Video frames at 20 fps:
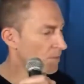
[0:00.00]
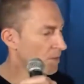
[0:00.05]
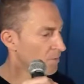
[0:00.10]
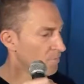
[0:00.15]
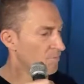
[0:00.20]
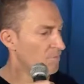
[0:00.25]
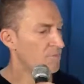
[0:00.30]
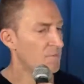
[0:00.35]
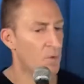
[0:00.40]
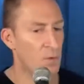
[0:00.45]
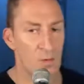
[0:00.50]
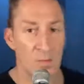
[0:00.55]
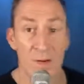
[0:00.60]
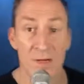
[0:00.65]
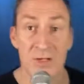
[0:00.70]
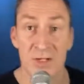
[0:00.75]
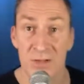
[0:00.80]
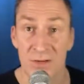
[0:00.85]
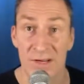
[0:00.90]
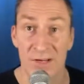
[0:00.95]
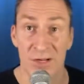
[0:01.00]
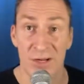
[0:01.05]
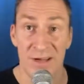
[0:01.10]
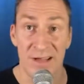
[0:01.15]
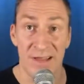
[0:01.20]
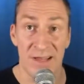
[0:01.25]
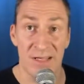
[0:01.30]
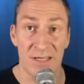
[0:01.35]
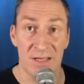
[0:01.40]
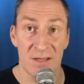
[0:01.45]
Voter Registration Day,
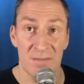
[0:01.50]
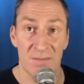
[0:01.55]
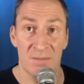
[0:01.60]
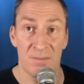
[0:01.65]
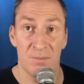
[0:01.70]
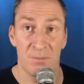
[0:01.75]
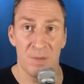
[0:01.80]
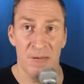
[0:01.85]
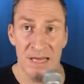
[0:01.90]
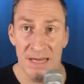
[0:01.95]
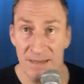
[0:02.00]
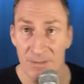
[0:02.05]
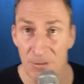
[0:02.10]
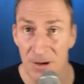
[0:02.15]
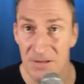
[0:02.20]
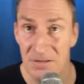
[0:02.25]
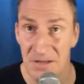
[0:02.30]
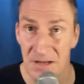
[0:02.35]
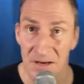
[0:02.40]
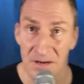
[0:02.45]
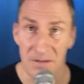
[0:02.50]
that's the biggie right there.